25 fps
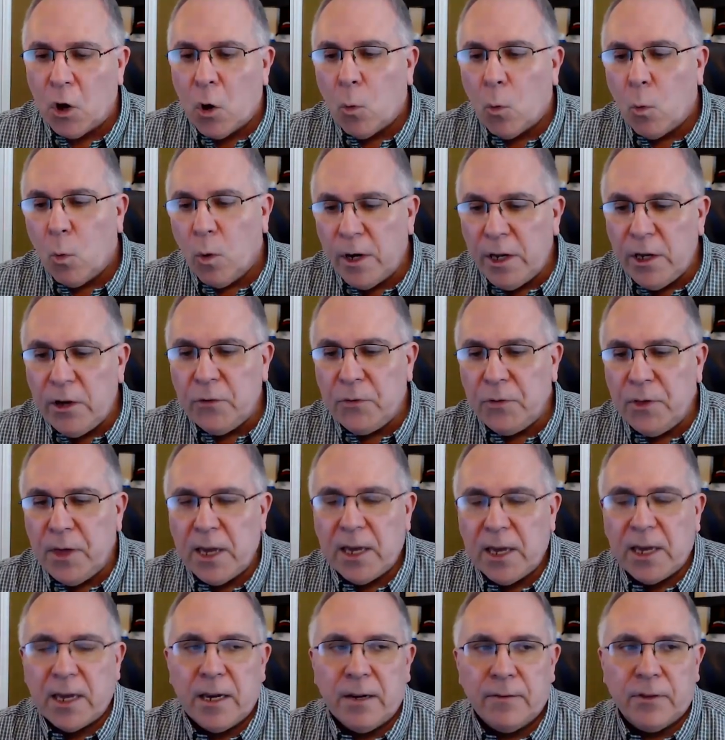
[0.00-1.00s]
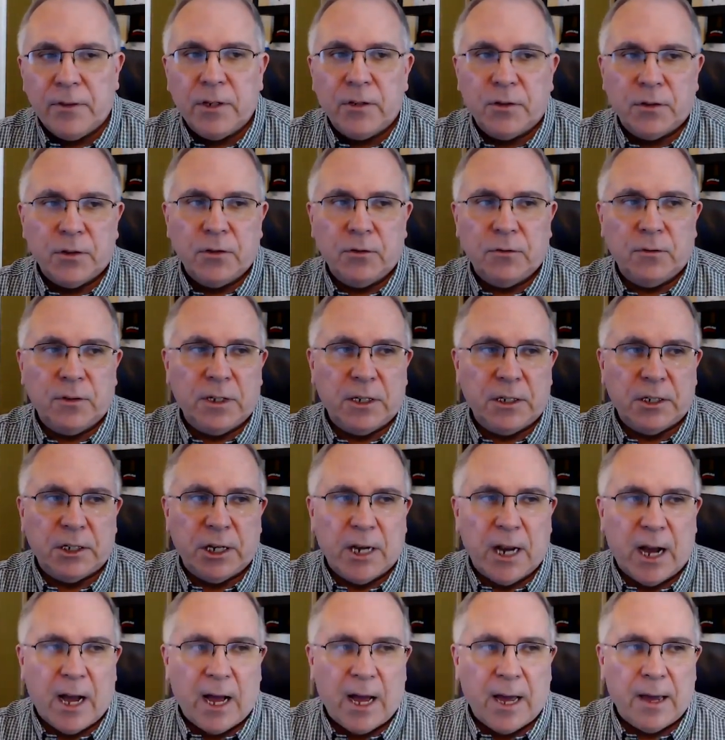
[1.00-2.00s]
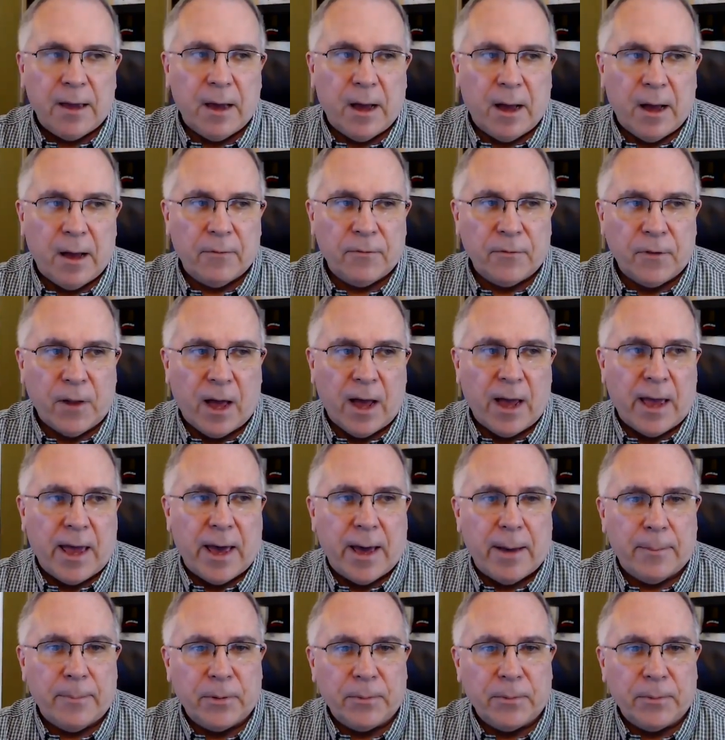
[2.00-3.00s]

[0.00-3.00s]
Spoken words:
what do you think of this new DJI Fly app?